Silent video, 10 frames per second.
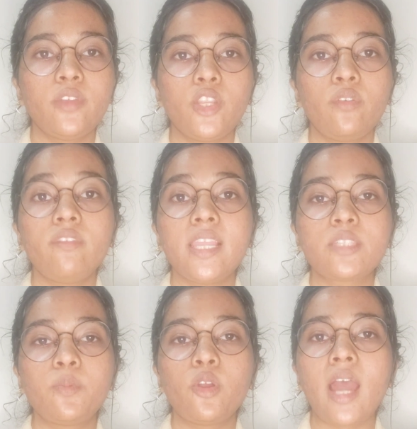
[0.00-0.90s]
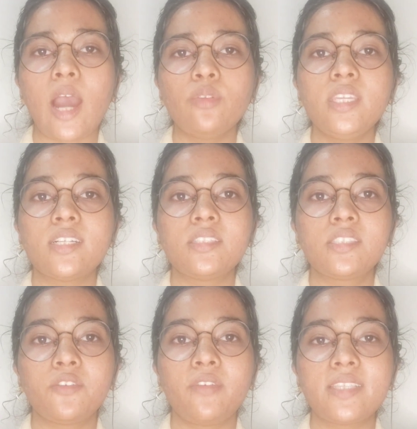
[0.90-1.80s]
video, we will explore how the
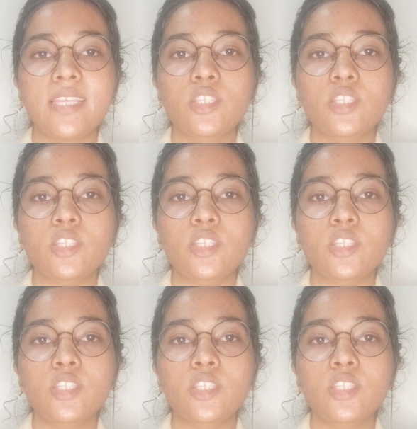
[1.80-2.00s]
Earth's surface